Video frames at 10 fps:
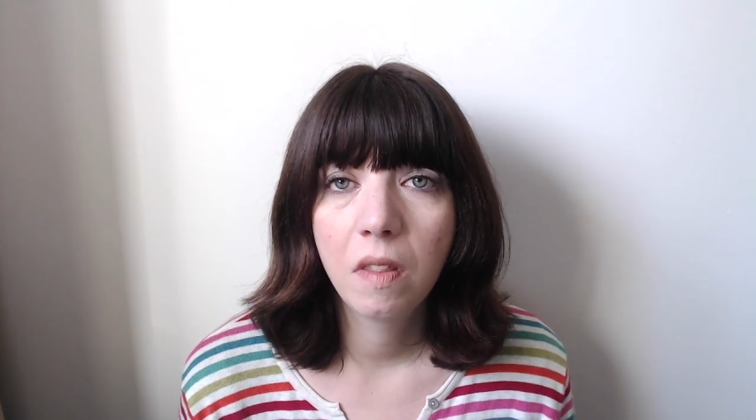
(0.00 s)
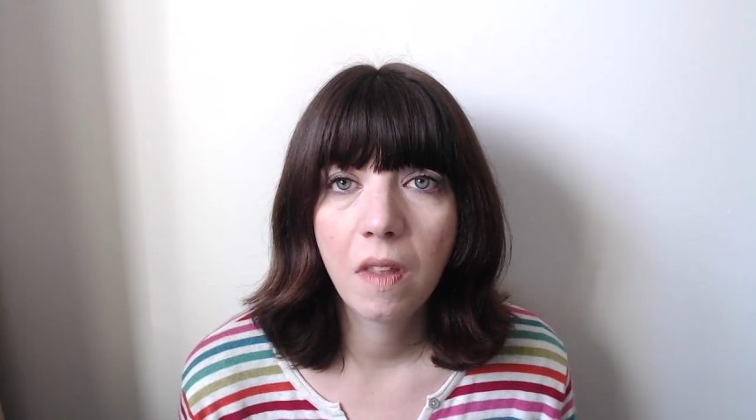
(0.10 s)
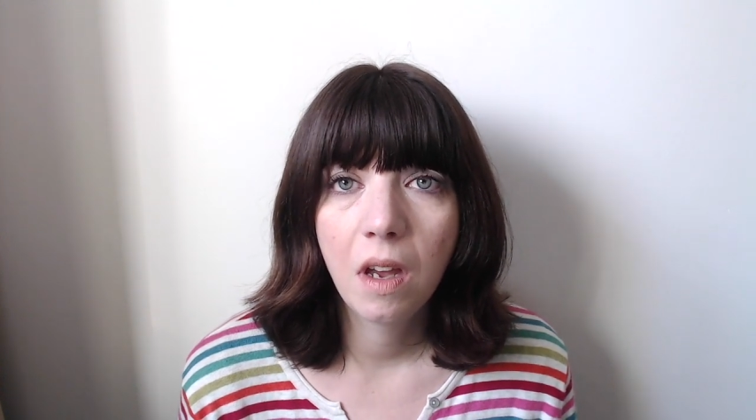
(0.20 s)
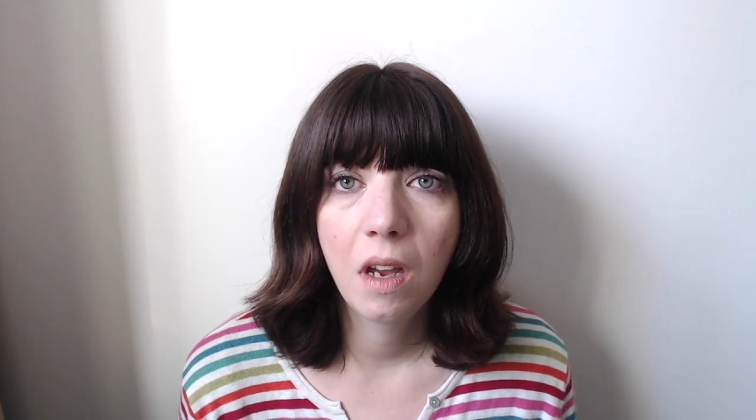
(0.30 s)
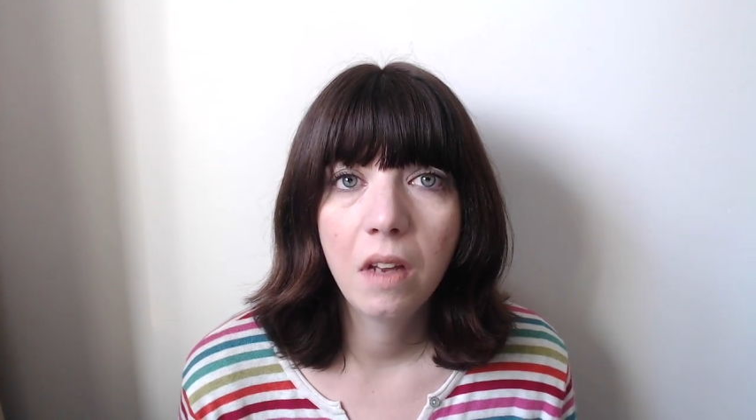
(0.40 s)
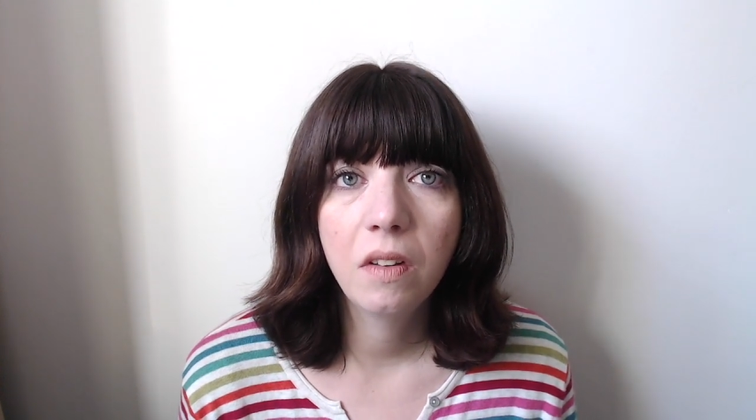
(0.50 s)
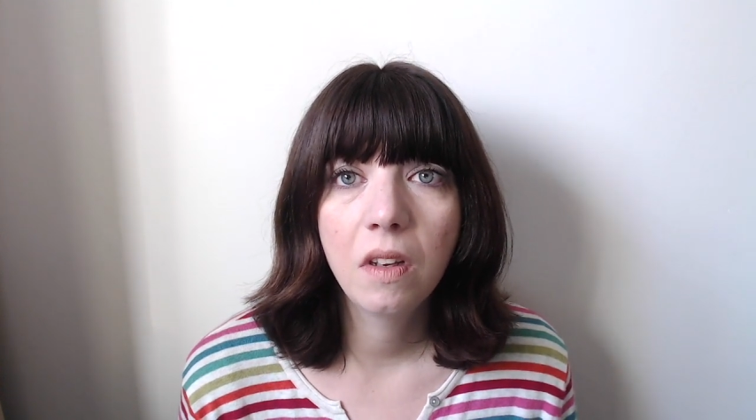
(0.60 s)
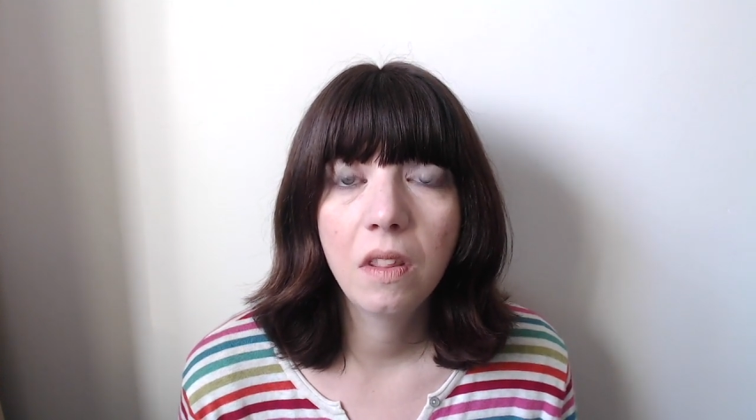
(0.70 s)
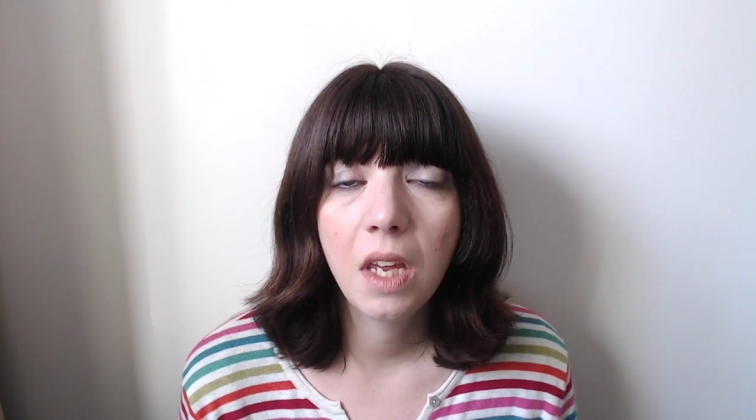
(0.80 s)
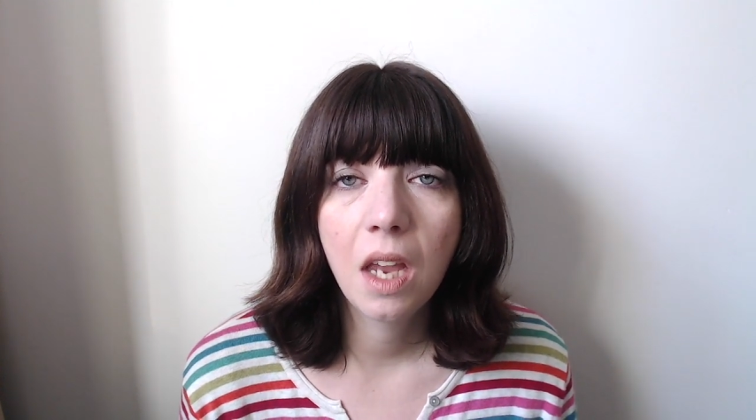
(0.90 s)
that
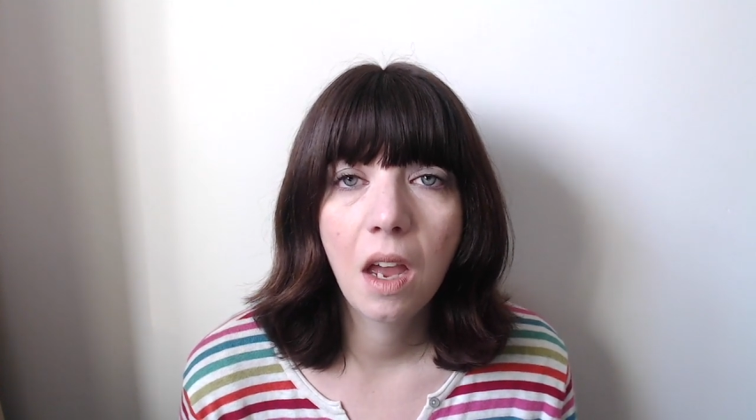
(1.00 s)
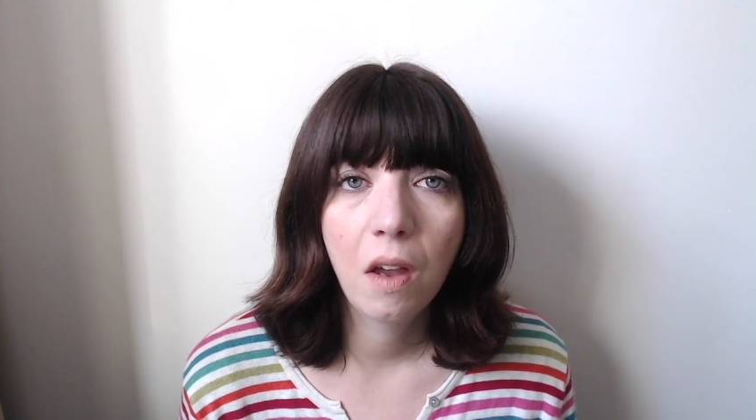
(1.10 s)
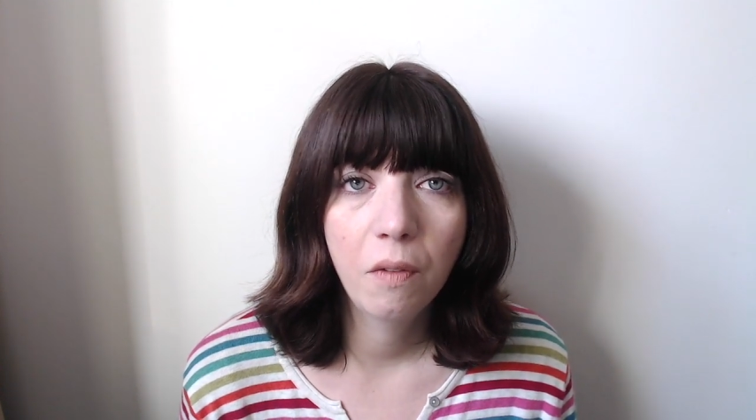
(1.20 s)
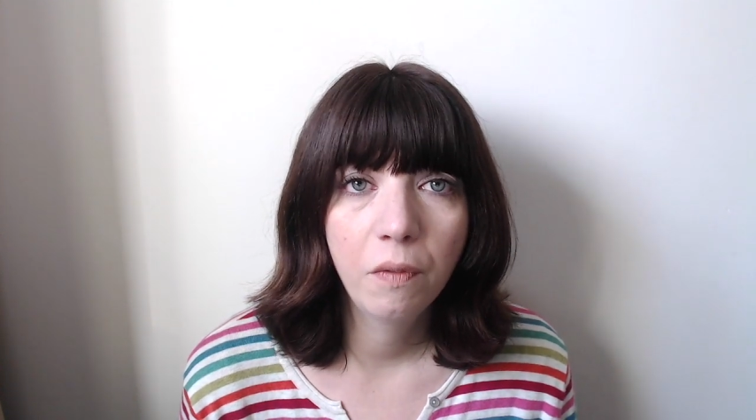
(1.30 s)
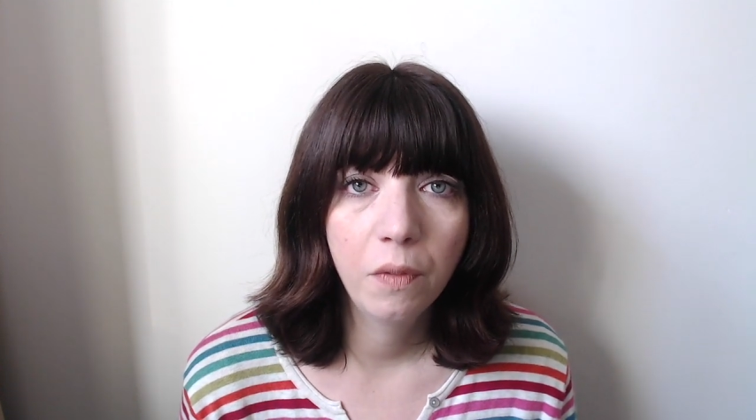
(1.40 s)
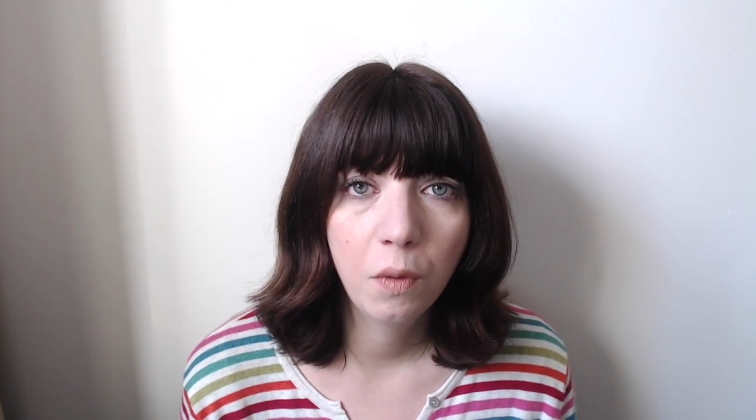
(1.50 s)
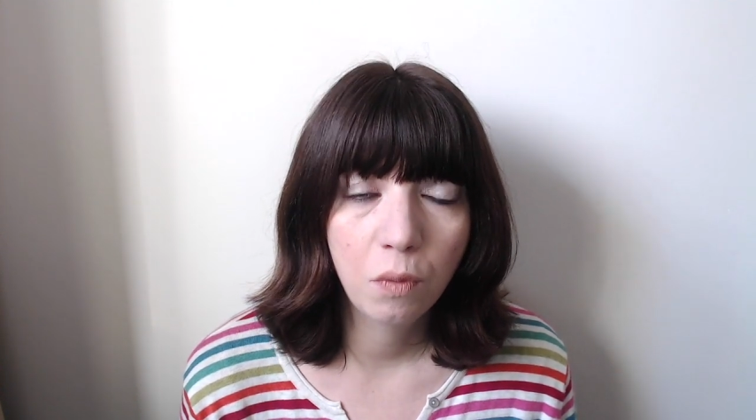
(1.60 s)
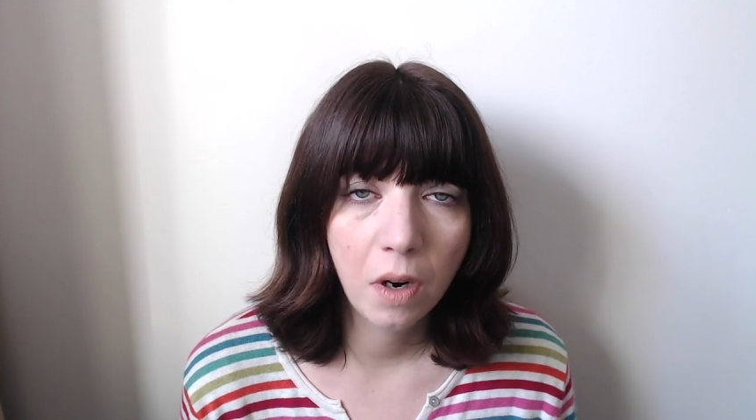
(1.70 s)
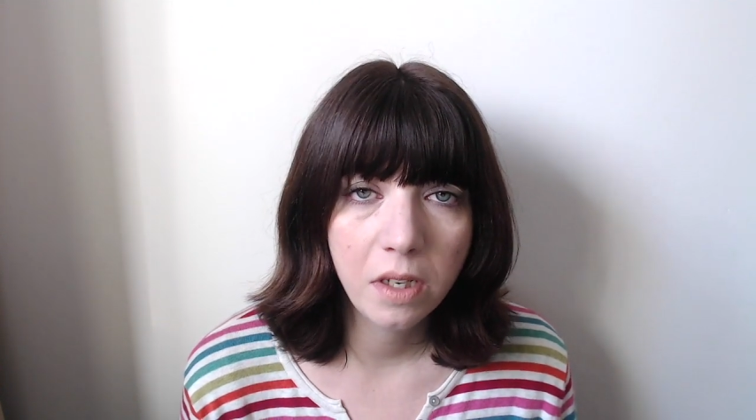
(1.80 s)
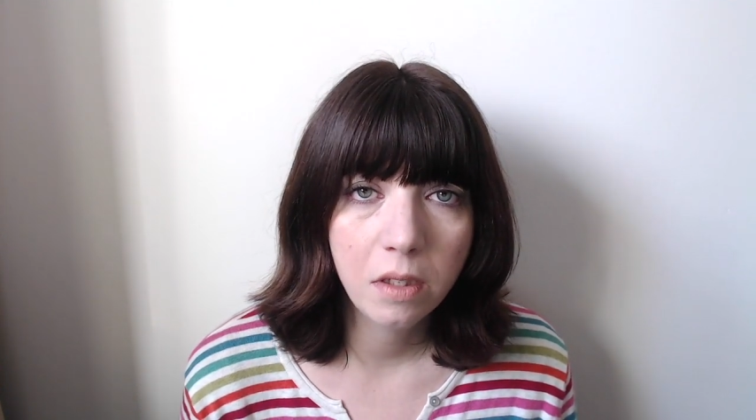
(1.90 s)
they have the right